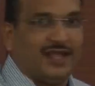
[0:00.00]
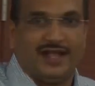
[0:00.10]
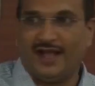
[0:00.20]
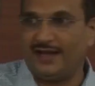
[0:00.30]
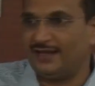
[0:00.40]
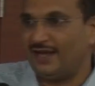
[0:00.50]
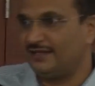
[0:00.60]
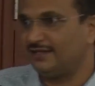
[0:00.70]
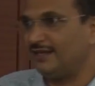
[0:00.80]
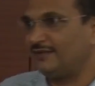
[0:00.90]
And
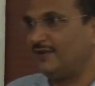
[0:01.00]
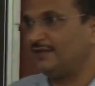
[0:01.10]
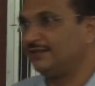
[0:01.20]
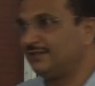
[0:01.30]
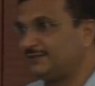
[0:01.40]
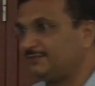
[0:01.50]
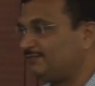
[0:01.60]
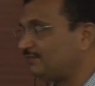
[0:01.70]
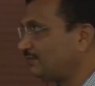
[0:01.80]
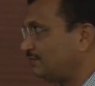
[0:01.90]
another one is,
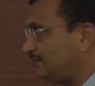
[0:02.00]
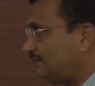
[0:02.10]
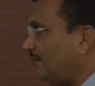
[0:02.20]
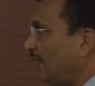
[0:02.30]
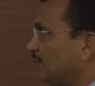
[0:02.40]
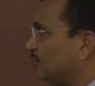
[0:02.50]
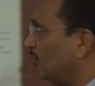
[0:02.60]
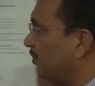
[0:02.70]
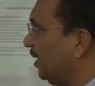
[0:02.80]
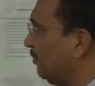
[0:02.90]
so
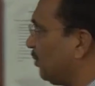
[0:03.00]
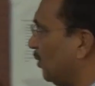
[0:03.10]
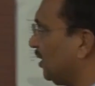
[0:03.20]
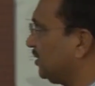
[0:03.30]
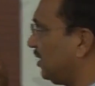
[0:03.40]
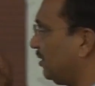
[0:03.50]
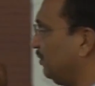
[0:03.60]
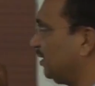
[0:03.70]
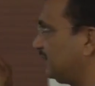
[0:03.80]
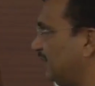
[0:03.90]
many products are
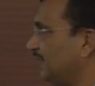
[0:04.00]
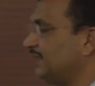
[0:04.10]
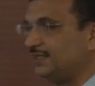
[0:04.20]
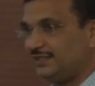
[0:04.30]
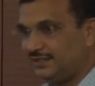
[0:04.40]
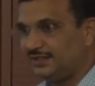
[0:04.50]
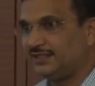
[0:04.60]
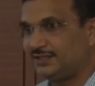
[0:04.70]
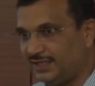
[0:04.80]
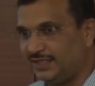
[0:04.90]
mis-selling in
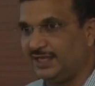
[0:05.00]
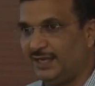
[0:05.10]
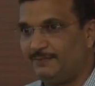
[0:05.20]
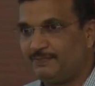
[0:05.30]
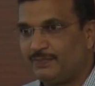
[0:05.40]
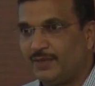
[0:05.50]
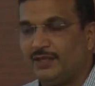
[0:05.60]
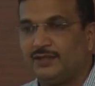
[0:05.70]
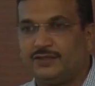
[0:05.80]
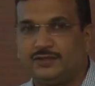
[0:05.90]
this area.
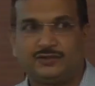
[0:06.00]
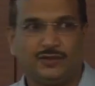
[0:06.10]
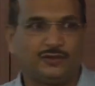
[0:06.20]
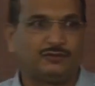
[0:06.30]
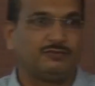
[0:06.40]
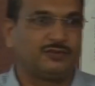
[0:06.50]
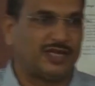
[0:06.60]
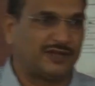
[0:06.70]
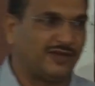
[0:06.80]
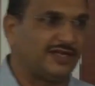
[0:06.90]
So
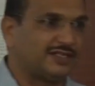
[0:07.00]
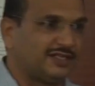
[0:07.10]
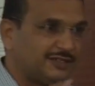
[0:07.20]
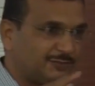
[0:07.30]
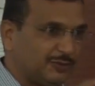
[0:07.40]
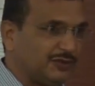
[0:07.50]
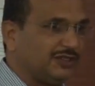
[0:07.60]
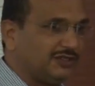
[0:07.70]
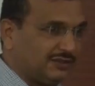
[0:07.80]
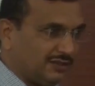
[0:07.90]
regulator is
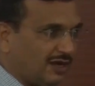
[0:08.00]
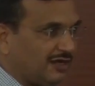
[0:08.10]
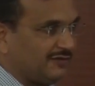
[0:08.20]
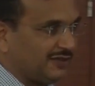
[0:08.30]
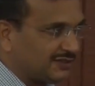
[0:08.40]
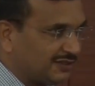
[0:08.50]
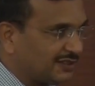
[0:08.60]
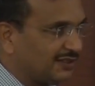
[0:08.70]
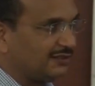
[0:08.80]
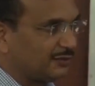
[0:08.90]
putting always the
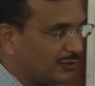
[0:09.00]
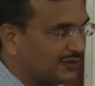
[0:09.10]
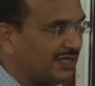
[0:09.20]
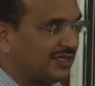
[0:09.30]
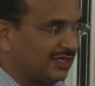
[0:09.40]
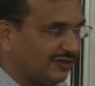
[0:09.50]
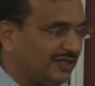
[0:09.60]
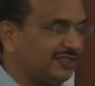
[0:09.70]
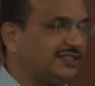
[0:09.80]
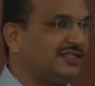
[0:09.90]
rules and
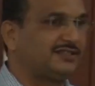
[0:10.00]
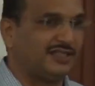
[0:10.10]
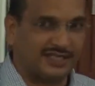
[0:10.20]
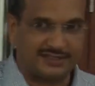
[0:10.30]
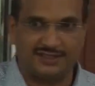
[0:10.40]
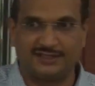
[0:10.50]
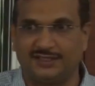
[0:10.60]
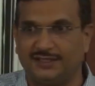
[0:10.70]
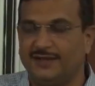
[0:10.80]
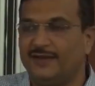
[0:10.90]
regulations extending.